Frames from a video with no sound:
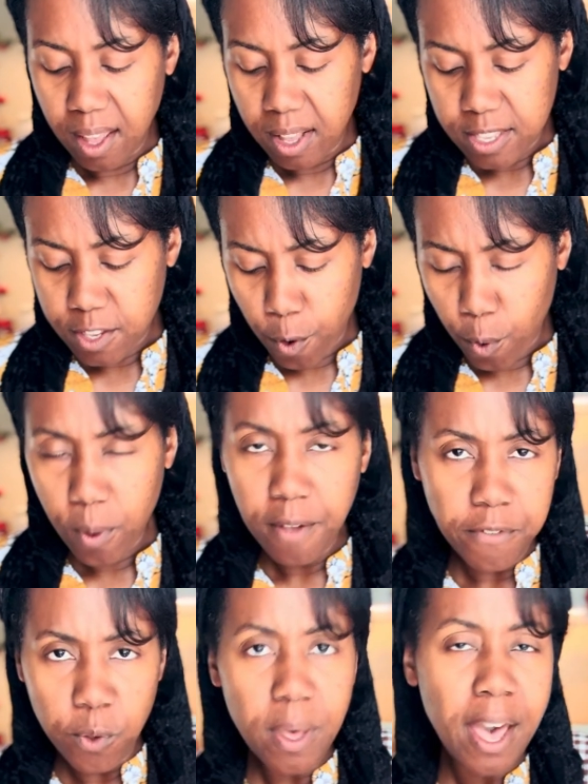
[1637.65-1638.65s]
So
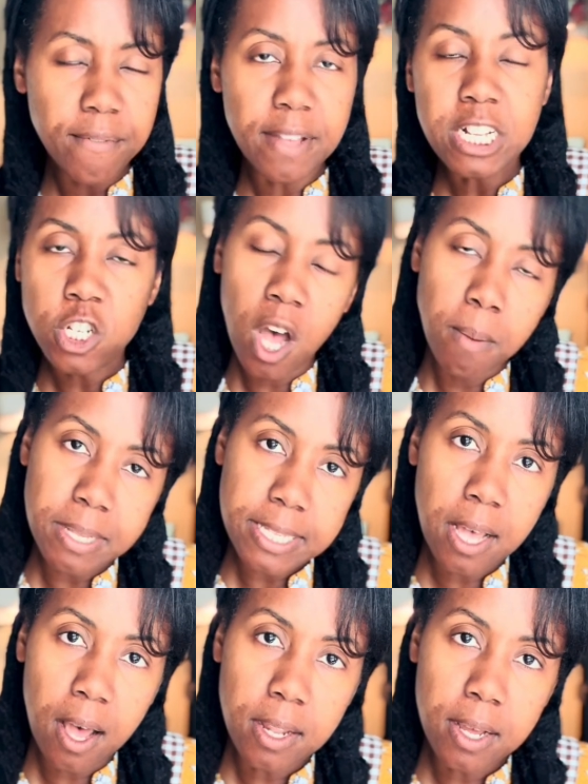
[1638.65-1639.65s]
if you have like chaat
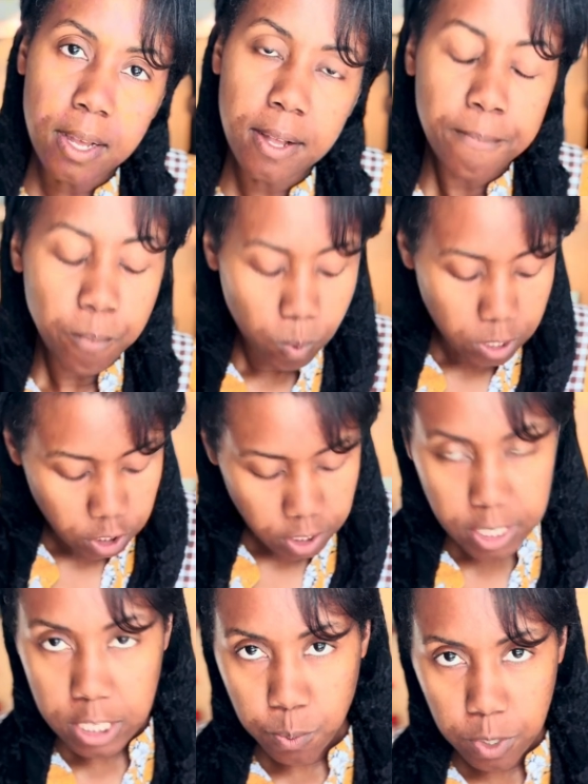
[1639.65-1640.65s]
masala, which is
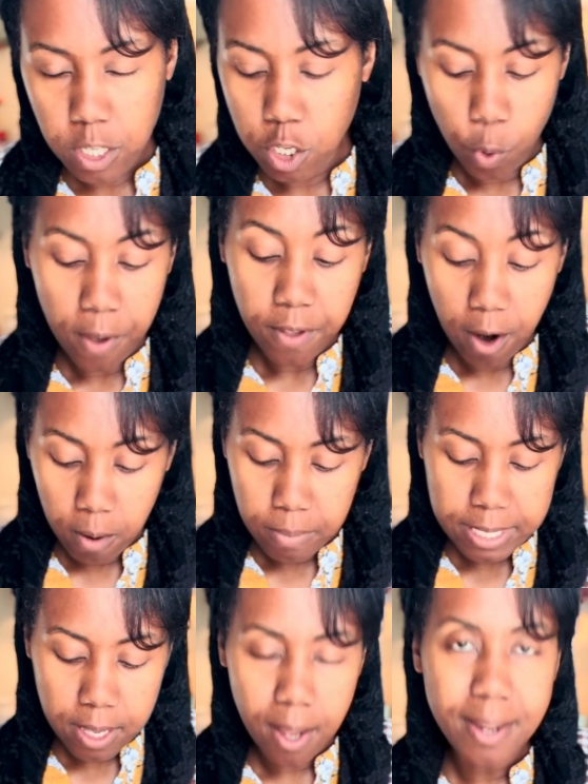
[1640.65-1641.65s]
this one, you have garam
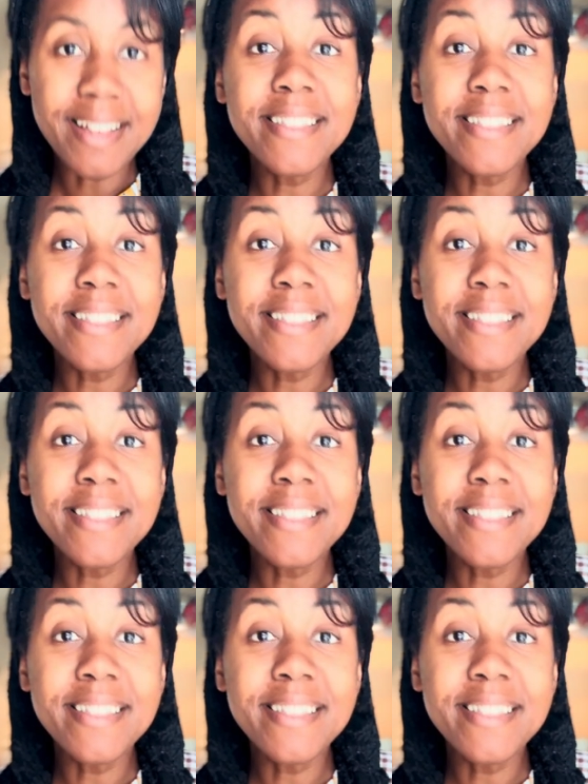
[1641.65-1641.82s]
masala.